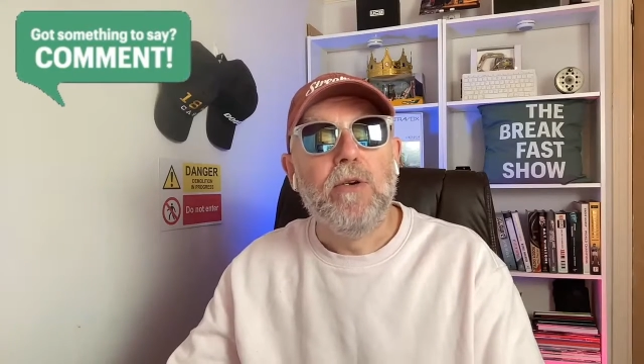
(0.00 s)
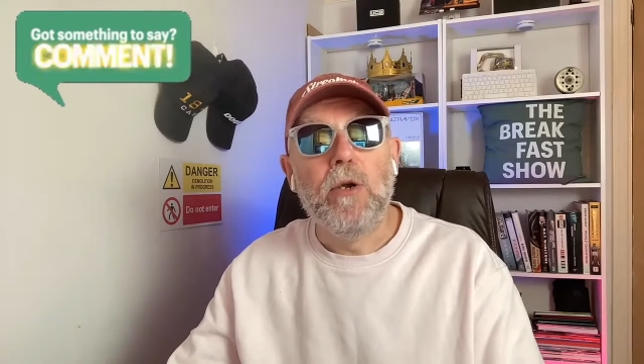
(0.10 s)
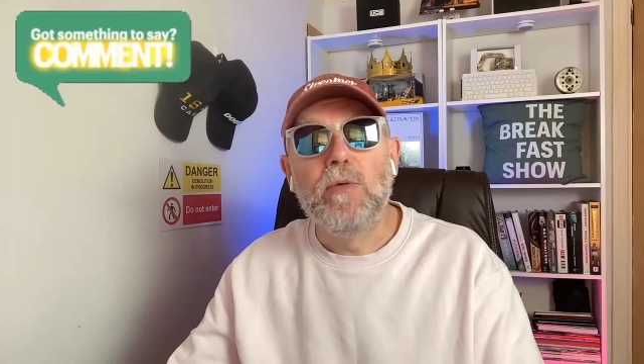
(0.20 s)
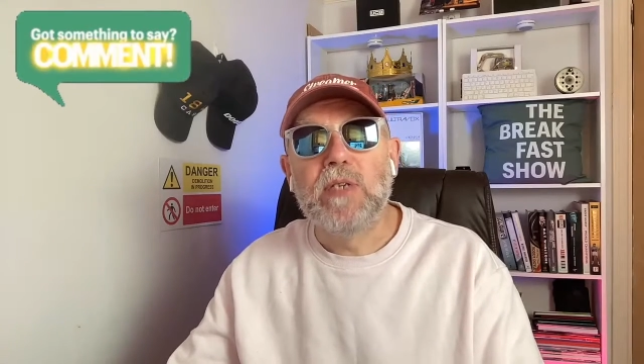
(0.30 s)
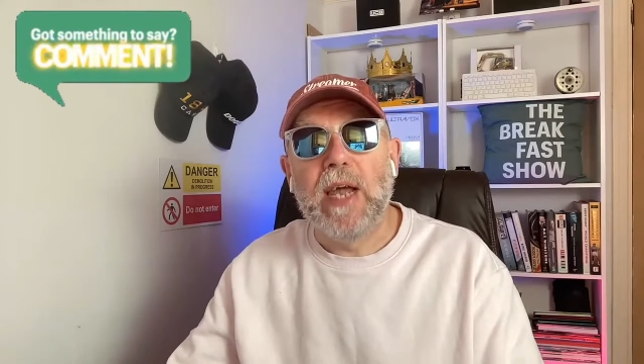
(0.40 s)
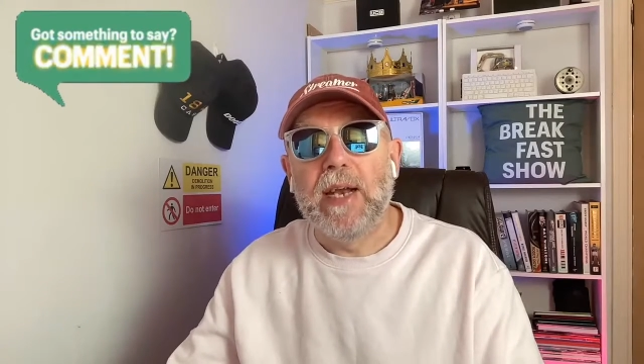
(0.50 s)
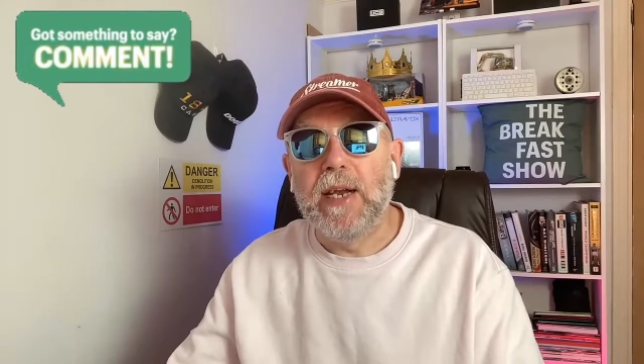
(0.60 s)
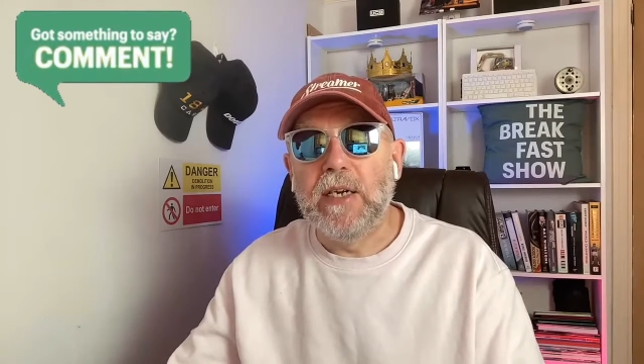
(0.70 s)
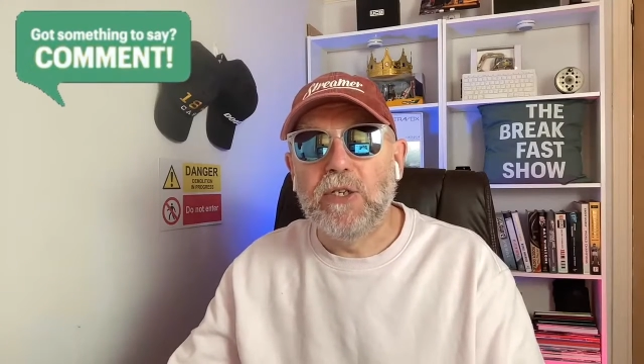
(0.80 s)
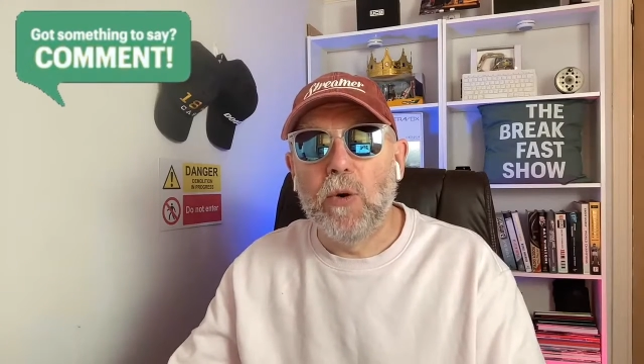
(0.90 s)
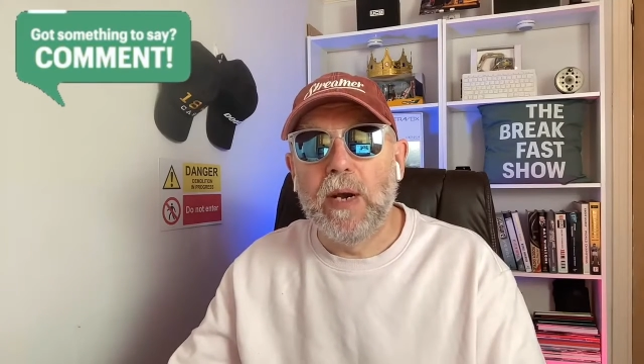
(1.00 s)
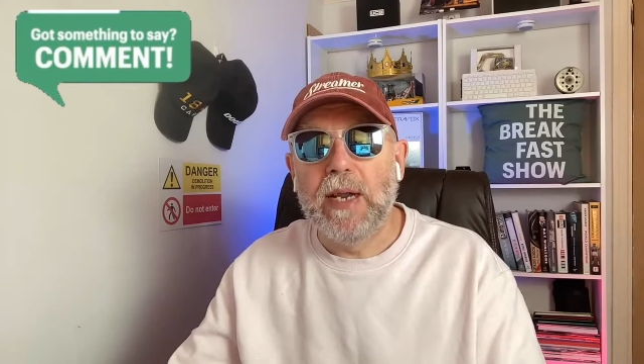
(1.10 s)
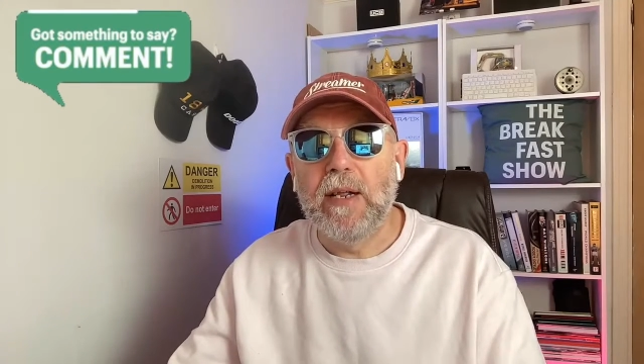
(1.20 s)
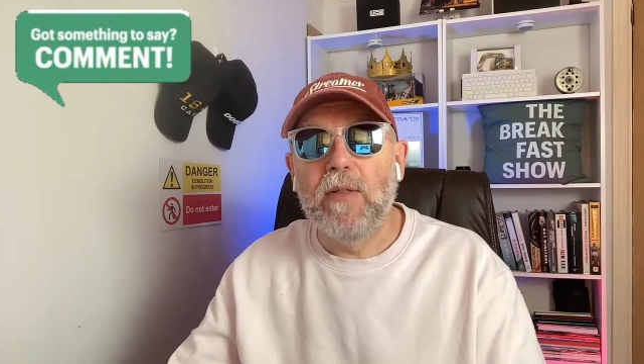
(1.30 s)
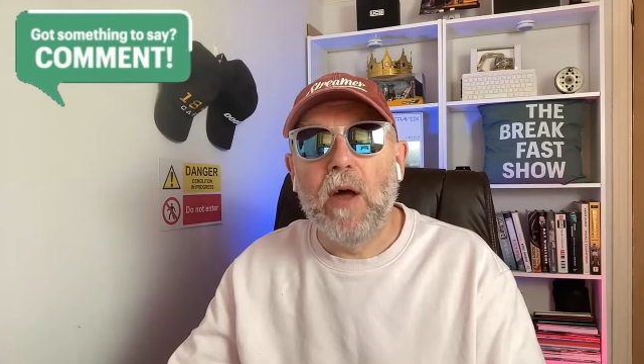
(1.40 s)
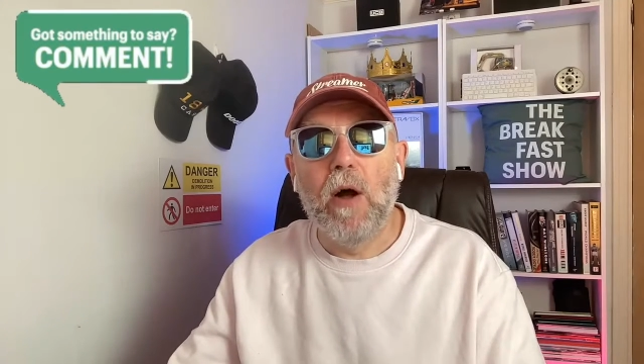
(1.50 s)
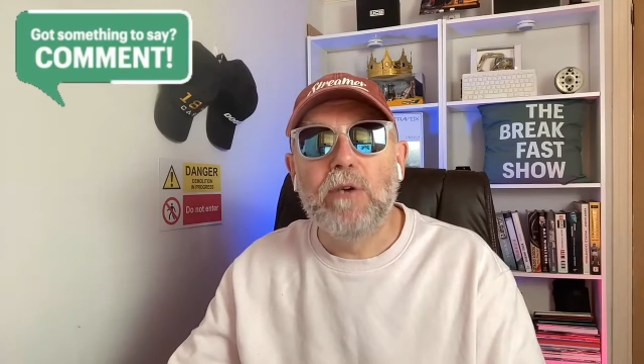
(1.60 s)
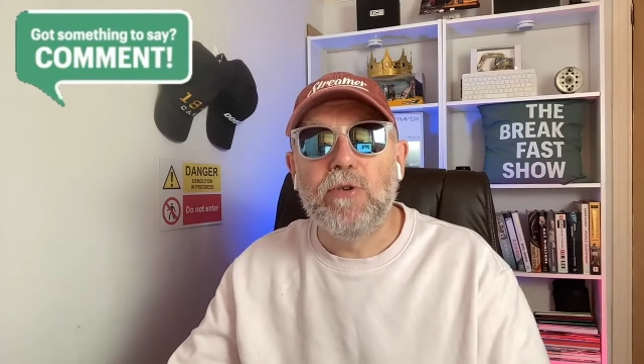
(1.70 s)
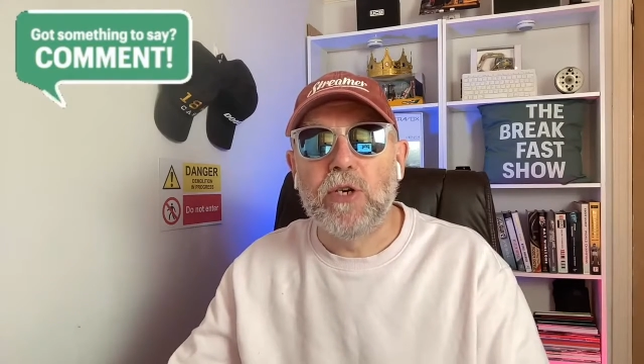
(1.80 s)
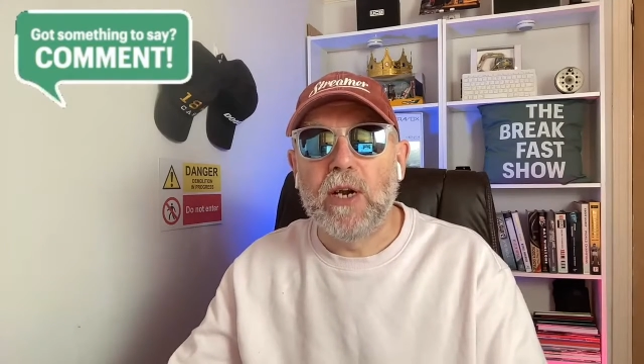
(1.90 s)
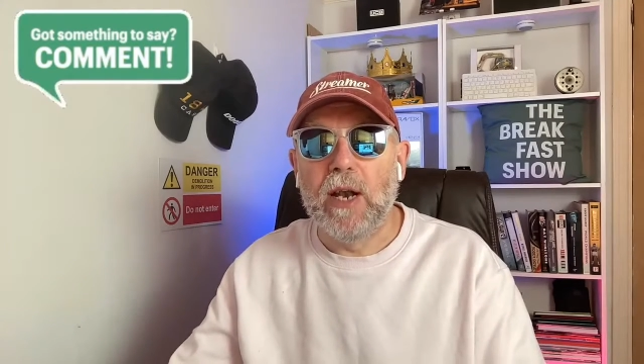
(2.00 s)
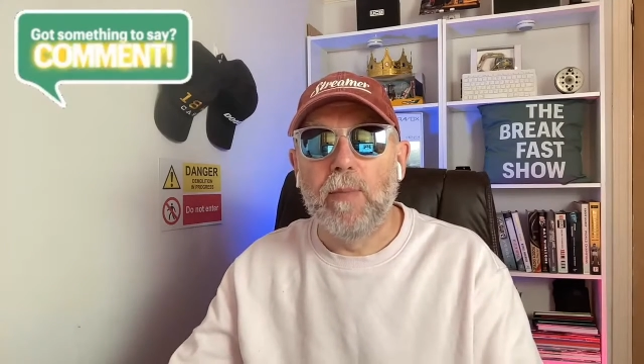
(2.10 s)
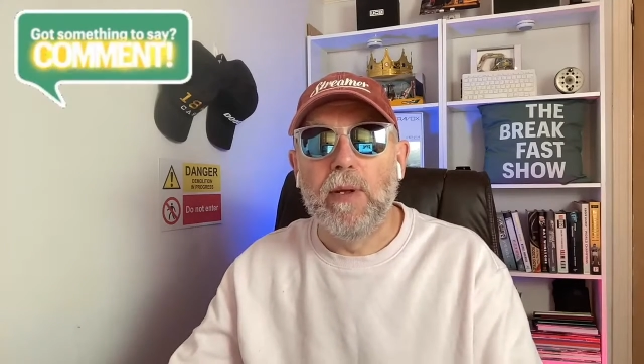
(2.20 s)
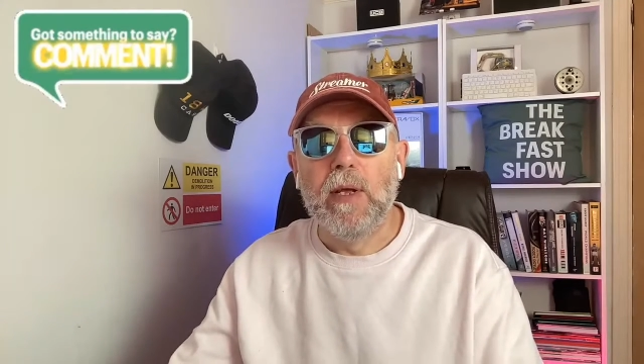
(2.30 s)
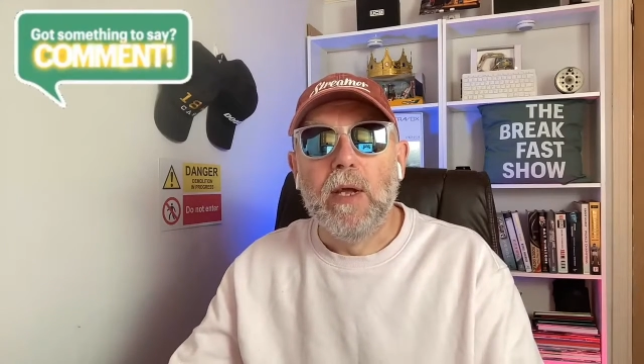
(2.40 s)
Doosan is joining the Hydrogen Club.